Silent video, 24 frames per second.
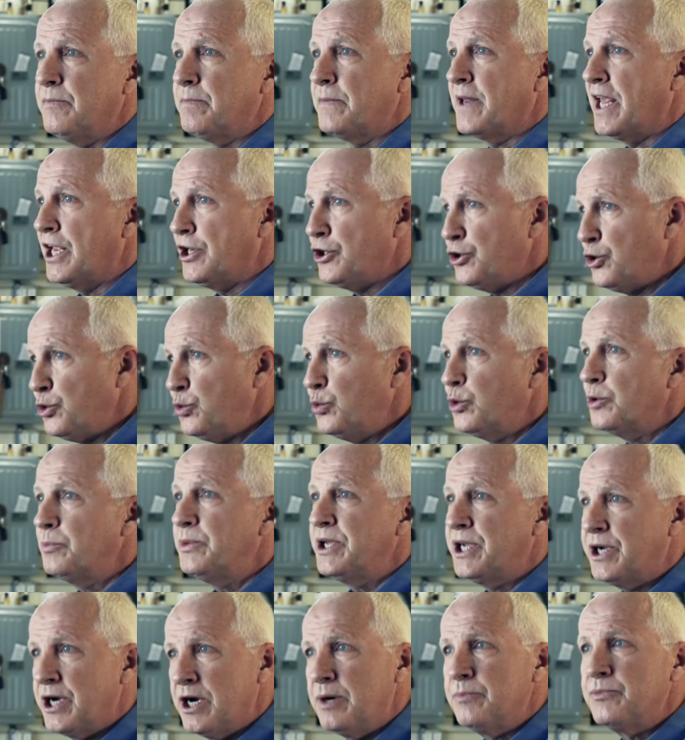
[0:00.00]
and you will
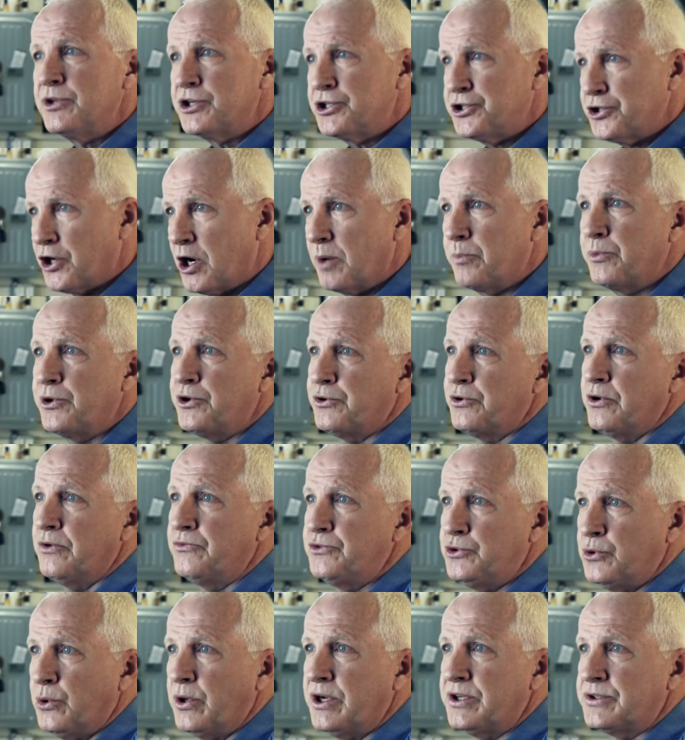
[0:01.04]
become the sharpener of
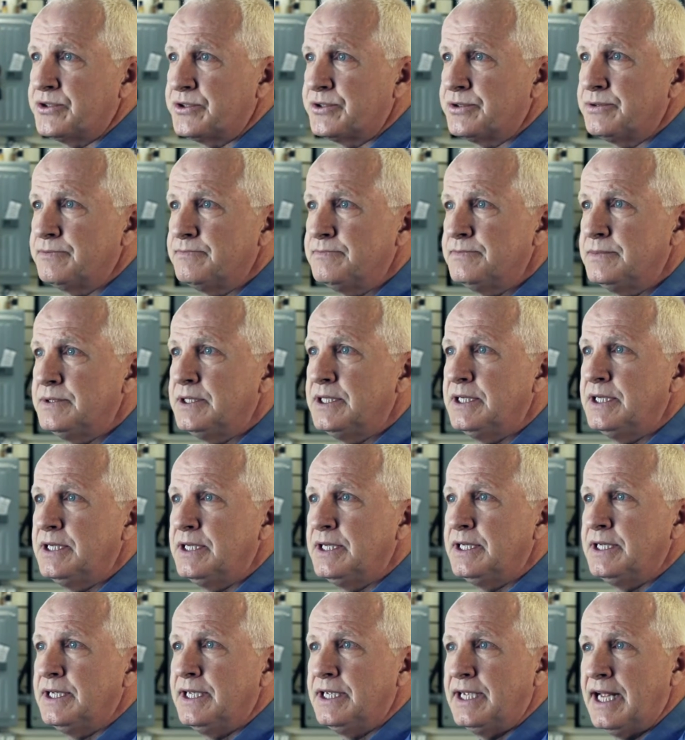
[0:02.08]
choice.
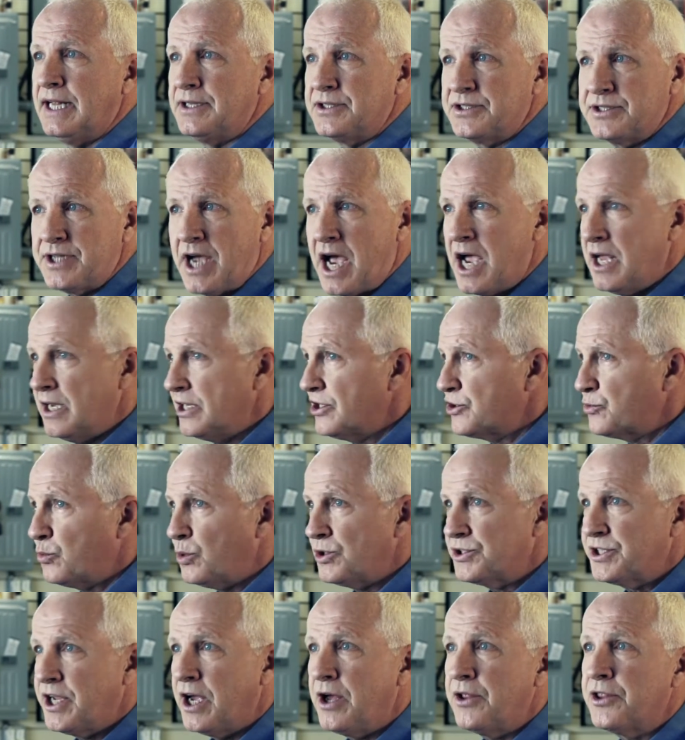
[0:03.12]
And stylists will
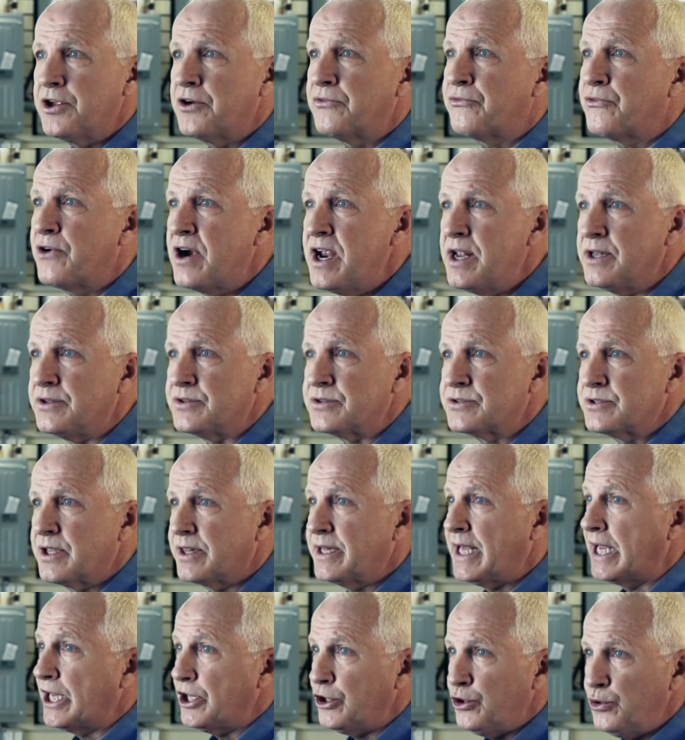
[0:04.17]
tell their friends
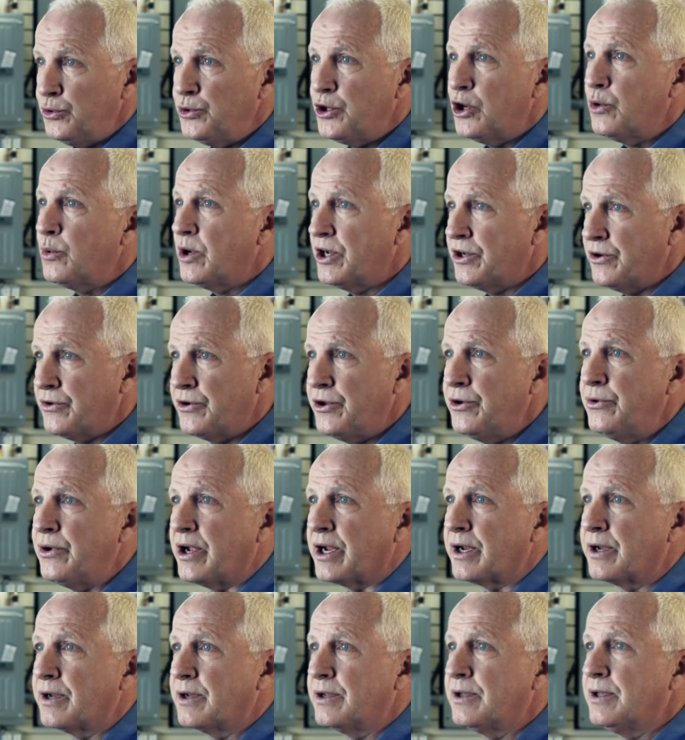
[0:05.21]
that you know what you're doing
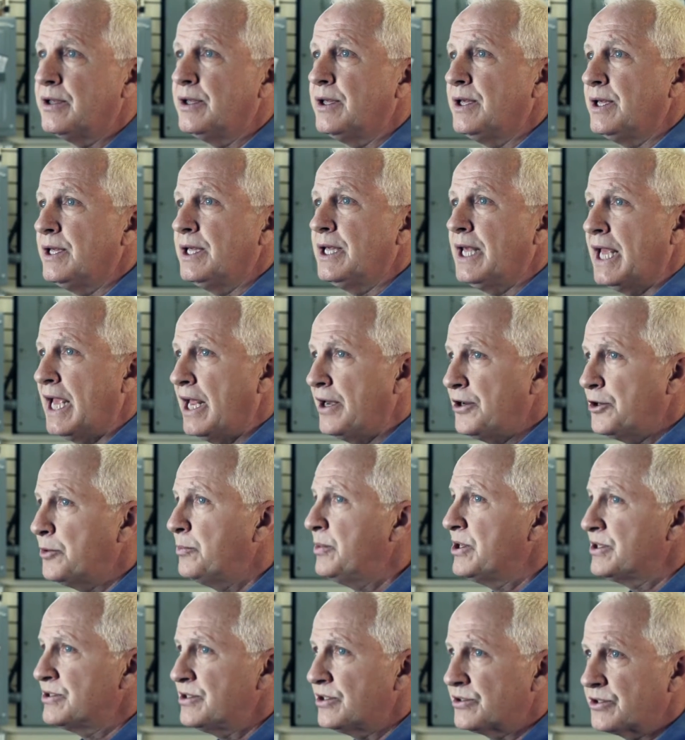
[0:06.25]
and your
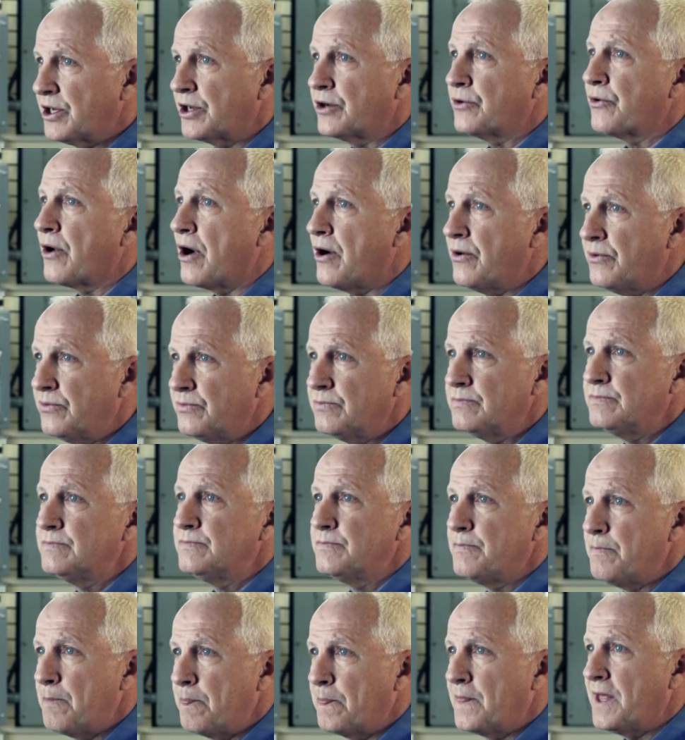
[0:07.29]
business can grow.
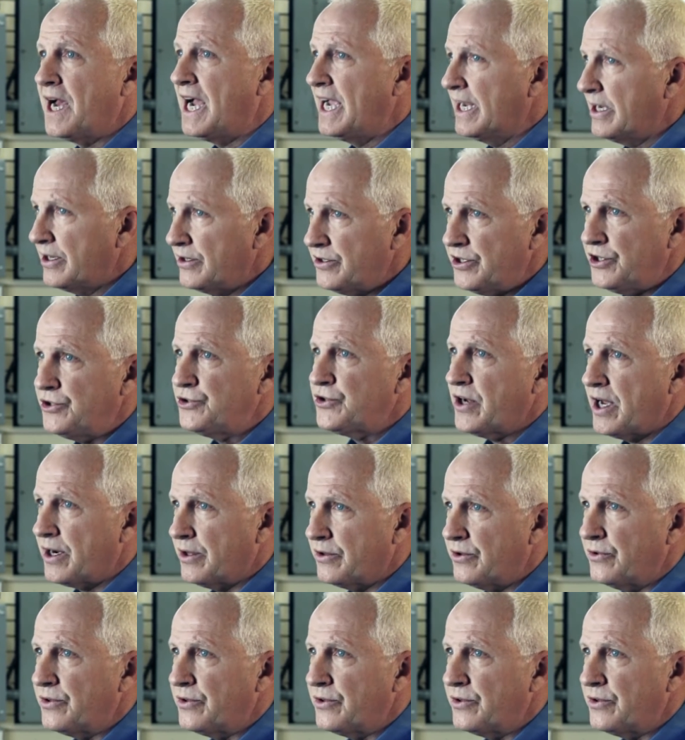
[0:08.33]
I can teach you how to do